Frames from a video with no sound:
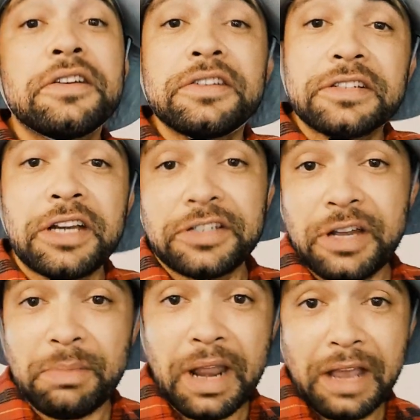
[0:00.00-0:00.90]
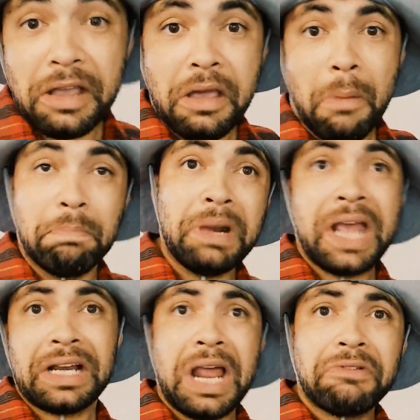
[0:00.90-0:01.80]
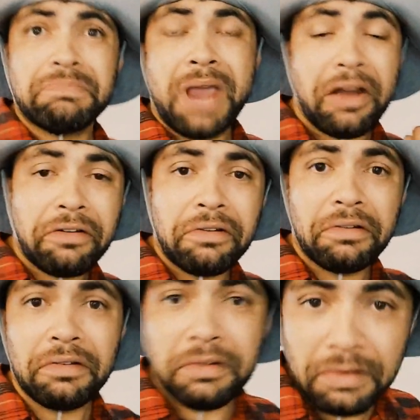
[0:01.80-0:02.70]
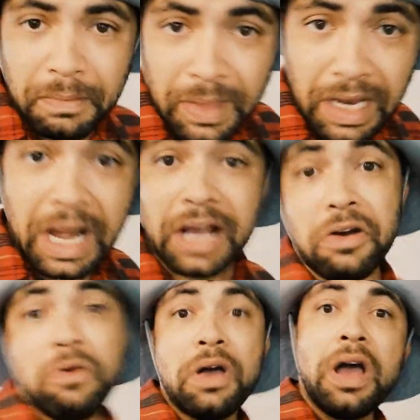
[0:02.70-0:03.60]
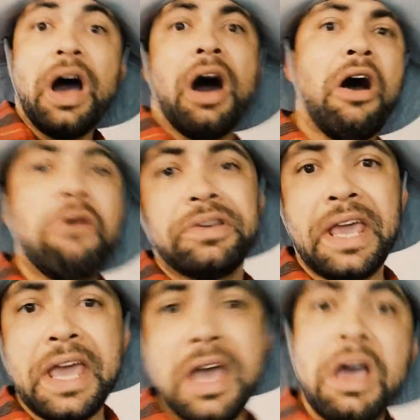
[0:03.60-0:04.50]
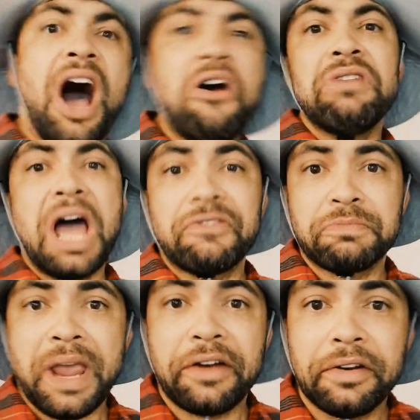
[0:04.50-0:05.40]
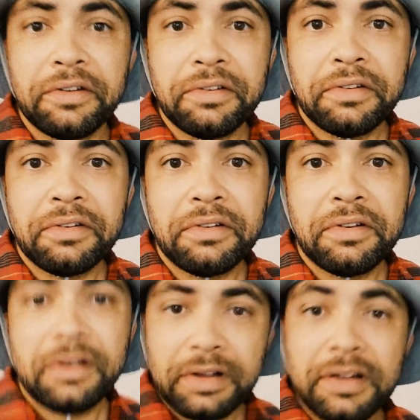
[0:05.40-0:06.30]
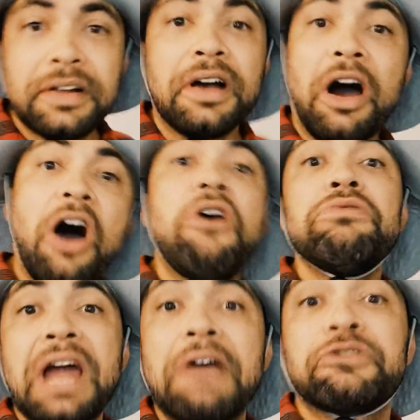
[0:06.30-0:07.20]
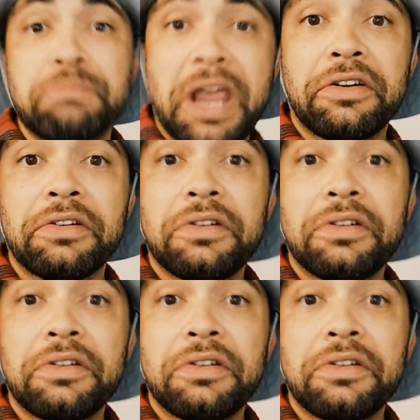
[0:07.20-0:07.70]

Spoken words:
say something like Black Lives Matter, and I go, oh yeah, all lives matter. All lives matter.